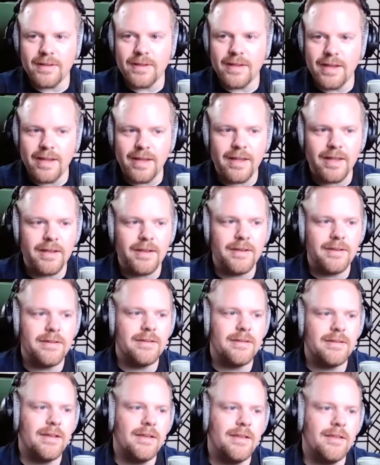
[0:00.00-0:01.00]

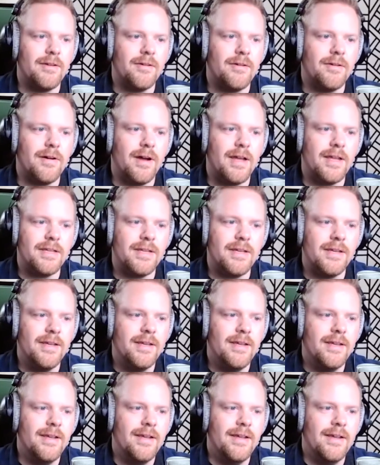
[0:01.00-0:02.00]
And I'm
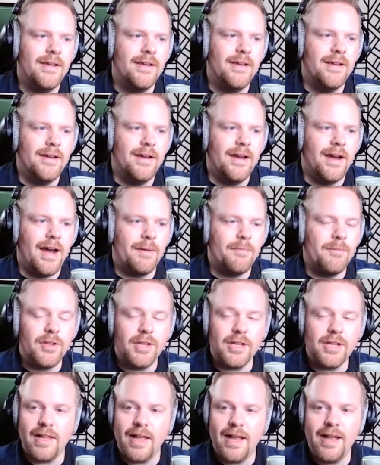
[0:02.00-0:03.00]

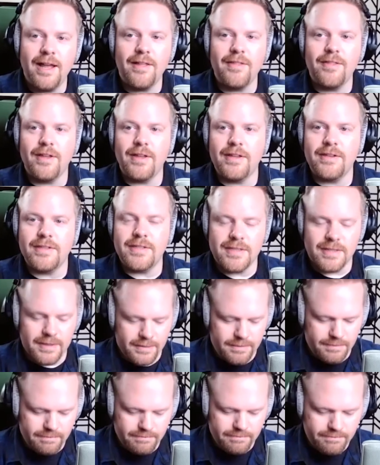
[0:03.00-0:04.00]
really glad that
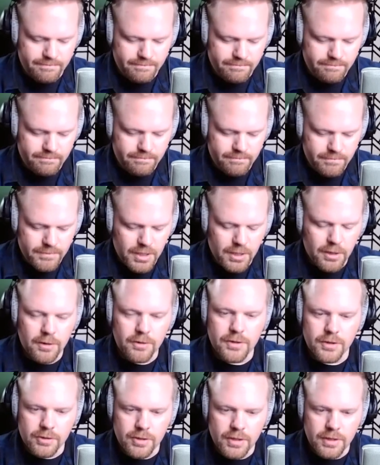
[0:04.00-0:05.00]

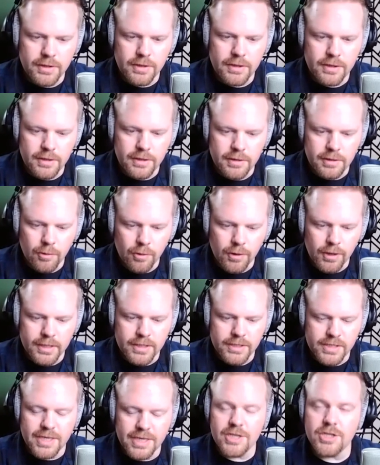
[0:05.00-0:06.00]
the
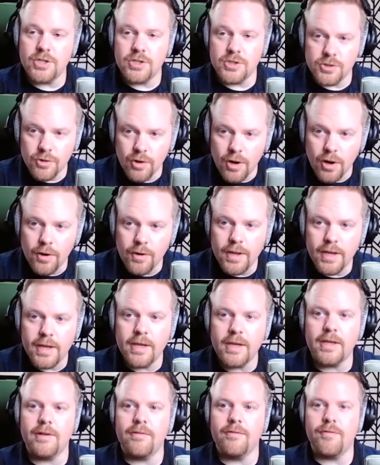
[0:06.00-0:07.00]
organization is
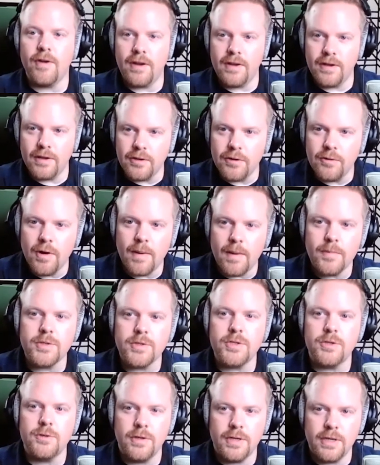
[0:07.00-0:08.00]
growing and finding new
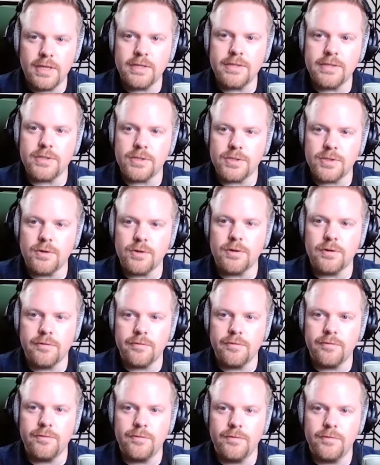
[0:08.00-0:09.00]
opportunities to sort
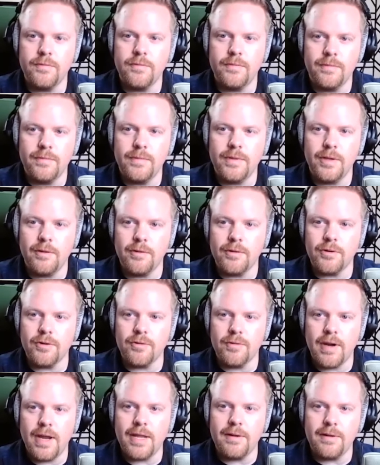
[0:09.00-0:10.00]
of
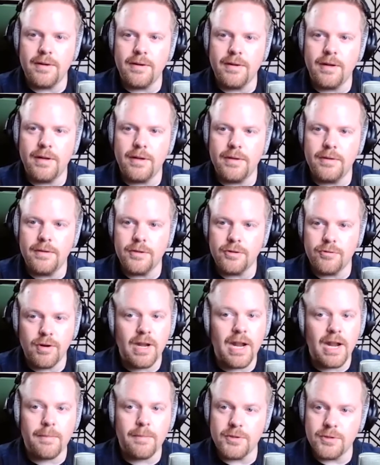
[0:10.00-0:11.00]
create
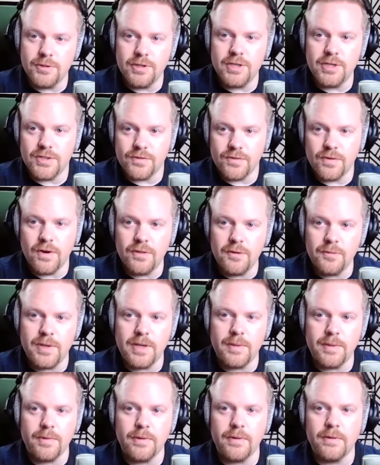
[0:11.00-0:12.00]
opportunities for other
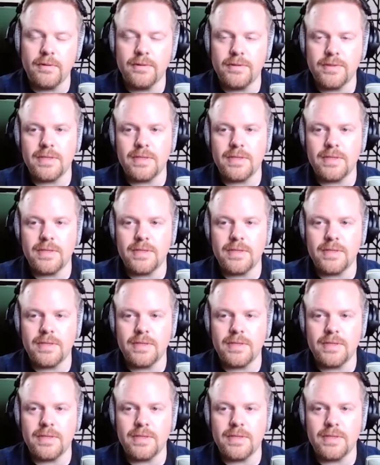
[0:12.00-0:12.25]
people.